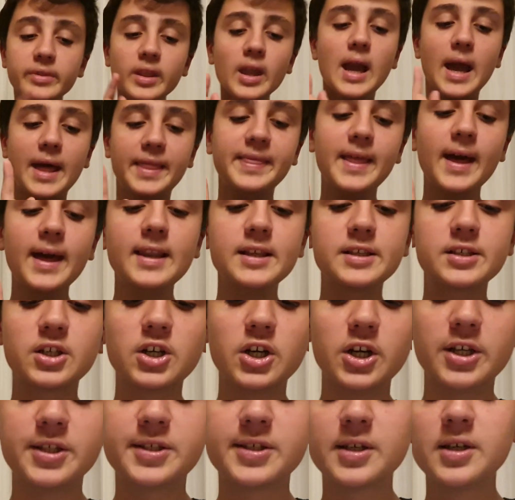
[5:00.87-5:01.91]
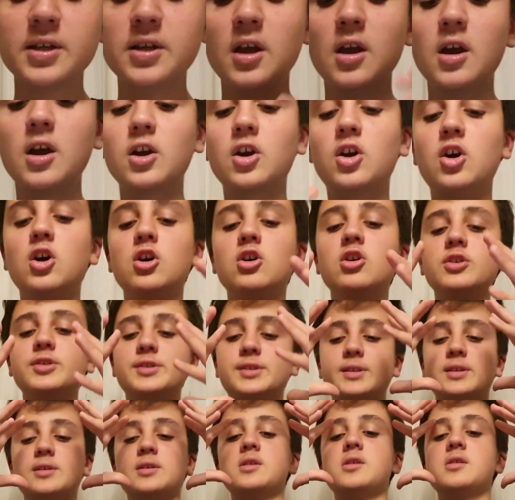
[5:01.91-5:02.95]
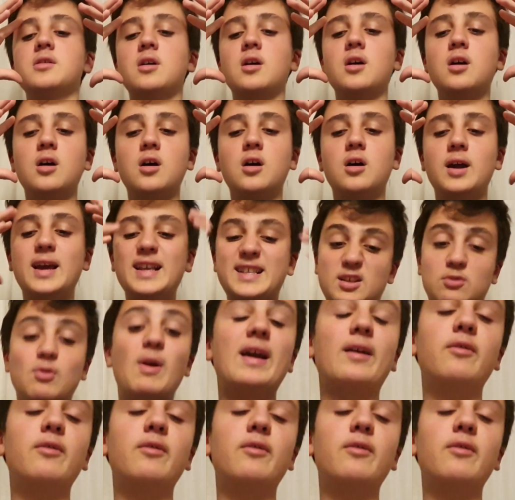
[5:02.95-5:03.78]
And that is good because it's way